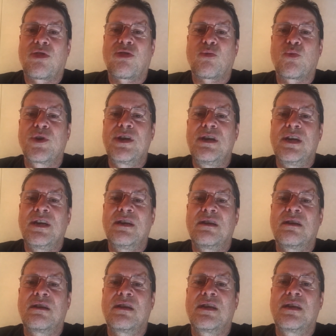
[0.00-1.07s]
three
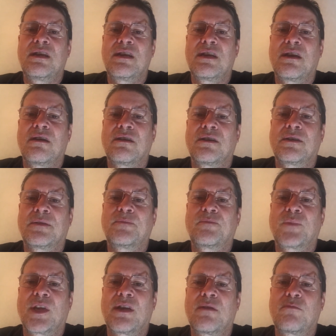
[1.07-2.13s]
in the uh,
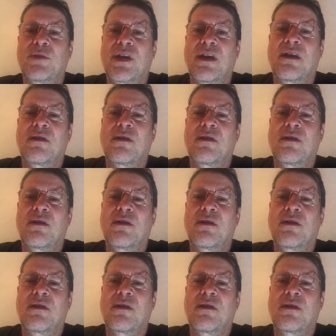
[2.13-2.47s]
NBA.